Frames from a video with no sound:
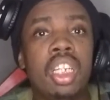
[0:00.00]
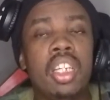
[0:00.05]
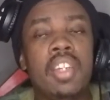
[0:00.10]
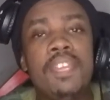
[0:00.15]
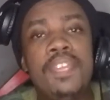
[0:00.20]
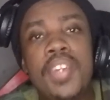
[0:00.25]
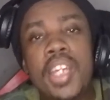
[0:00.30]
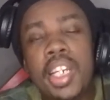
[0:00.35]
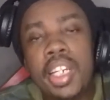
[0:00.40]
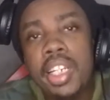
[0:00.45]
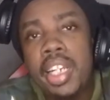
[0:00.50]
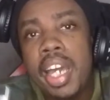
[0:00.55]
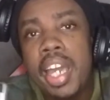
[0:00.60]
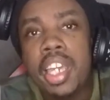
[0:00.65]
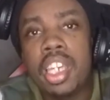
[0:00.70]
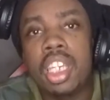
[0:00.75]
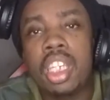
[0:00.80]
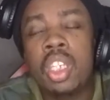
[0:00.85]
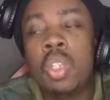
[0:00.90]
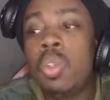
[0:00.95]
Feeling
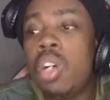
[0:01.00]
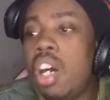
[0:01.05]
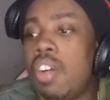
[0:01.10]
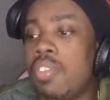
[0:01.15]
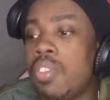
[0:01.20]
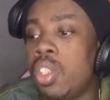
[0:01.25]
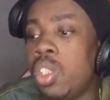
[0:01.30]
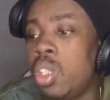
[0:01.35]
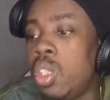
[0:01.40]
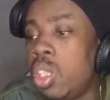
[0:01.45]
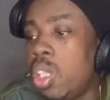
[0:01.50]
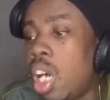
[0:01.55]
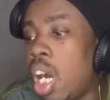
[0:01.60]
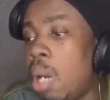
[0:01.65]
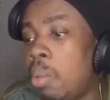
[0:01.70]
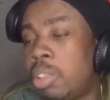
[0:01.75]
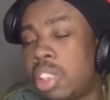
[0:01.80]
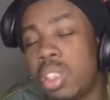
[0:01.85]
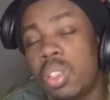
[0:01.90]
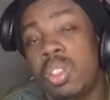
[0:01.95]
like you have
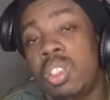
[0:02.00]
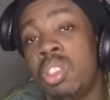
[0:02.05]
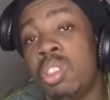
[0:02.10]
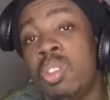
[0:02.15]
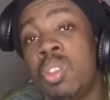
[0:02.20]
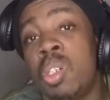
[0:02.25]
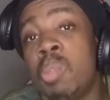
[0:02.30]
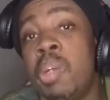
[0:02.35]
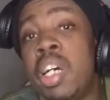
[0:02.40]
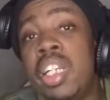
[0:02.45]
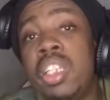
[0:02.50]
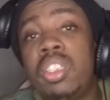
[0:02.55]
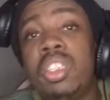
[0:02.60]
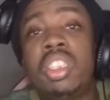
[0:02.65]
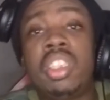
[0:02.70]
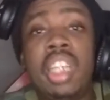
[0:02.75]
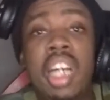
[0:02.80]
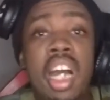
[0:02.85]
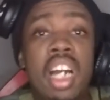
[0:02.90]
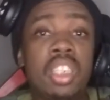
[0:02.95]
absolutely nobody to
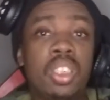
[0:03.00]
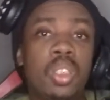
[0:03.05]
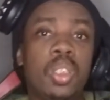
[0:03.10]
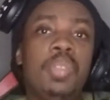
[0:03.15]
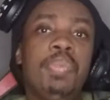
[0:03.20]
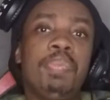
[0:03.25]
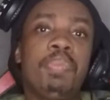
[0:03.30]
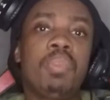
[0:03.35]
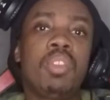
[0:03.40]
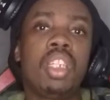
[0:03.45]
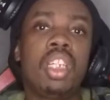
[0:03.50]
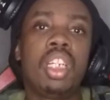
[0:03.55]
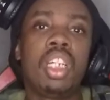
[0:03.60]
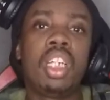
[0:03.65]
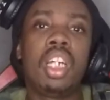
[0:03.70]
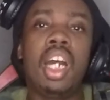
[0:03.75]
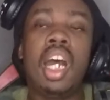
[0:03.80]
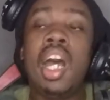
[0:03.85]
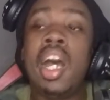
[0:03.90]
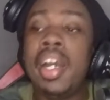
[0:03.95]
talk to,
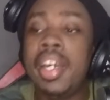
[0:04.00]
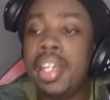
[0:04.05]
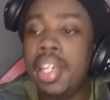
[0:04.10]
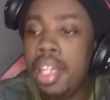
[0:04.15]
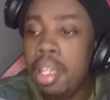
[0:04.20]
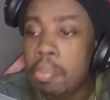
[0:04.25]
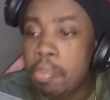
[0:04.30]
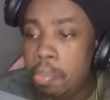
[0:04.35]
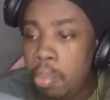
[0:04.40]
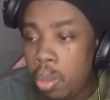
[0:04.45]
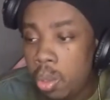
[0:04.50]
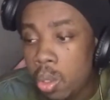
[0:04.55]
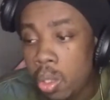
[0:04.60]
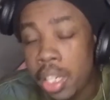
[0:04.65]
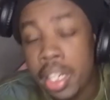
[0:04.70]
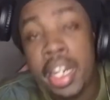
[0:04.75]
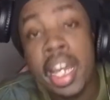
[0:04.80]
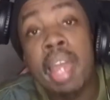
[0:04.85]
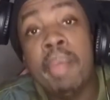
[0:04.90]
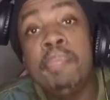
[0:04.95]
I implore
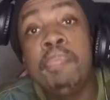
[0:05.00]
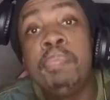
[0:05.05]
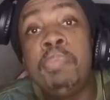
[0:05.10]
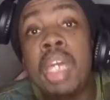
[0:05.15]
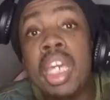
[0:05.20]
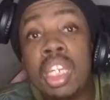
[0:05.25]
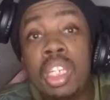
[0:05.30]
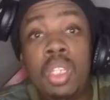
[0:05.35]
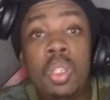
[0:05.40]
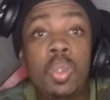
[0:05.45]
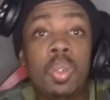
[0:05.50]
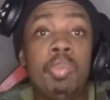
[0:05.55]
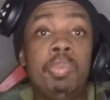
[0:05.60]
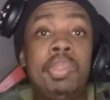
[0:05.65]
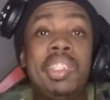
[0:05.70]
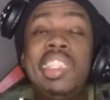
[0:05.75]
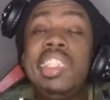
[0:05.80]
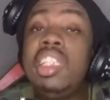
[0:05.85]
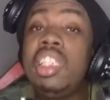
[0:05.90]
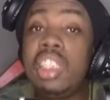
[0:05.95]
and I beg you,
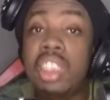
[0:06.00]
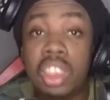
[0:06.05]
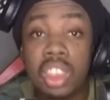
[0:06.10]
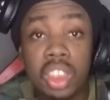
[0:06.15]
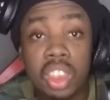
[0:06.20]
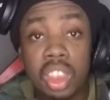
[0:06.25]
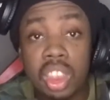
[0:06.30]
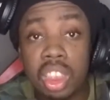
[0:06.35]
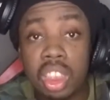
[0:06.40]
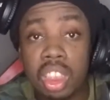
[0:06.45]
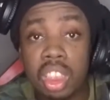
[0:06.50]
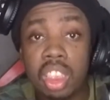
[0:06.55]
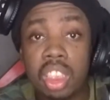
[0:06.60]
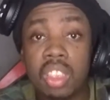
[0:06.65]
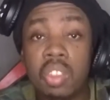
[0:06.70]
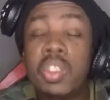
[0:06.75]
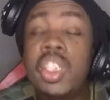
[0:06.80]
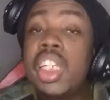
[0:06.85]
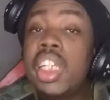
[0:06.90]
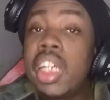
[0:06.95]
please
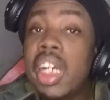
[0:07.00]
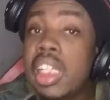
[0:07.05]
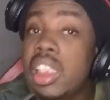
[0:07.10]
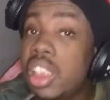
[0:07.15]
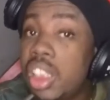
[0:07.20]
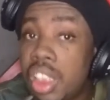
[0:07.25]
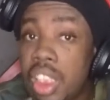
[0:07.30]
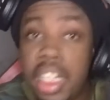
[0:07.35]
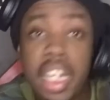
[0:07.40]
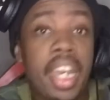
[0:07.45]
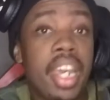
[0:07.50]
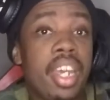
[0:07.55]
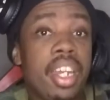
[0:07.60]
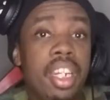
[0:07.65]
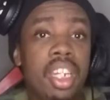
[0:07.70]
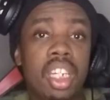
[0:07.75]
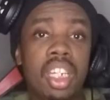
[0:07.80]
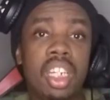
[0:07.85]
reconsider it,